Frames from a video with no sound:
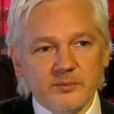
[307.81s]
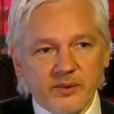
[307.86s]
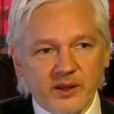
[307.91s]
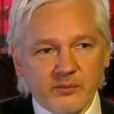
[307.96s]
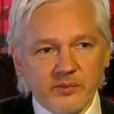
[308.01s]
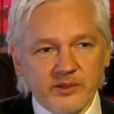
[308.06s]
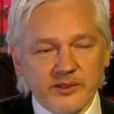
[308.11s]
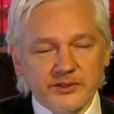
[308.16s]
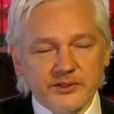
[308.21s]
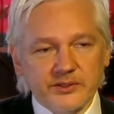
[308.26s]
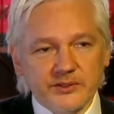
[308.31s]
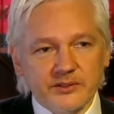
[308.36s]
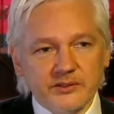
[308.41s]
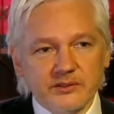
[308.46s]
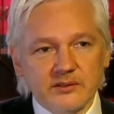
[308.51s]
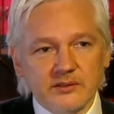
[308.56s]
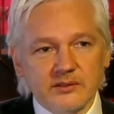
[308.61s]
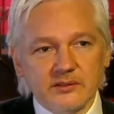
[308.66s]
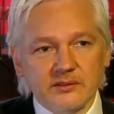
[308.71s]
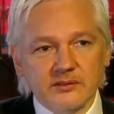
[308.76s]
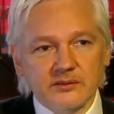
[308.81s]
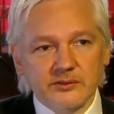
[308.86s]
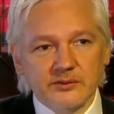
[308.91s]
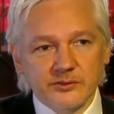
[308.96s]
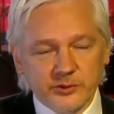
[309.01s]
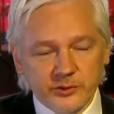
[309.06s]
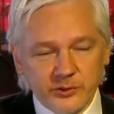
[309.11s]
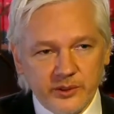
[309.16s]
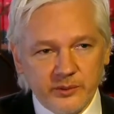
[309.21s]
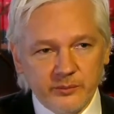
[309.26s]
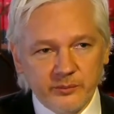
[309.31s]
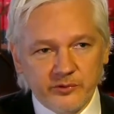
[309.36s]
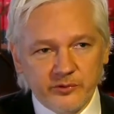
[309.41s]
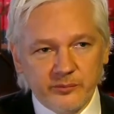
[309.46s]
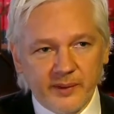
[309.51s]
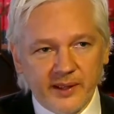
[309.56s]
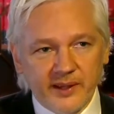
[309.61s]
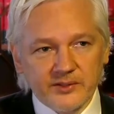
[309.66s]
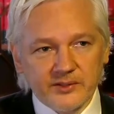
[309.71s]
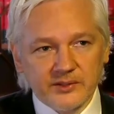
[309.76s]
published true
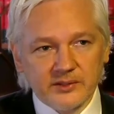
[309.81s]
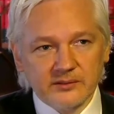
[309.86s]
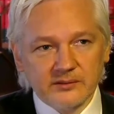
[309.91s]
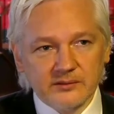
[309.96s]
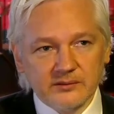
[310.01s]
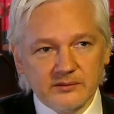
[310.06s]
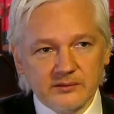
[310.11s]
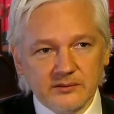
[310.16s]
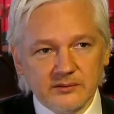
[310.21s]
information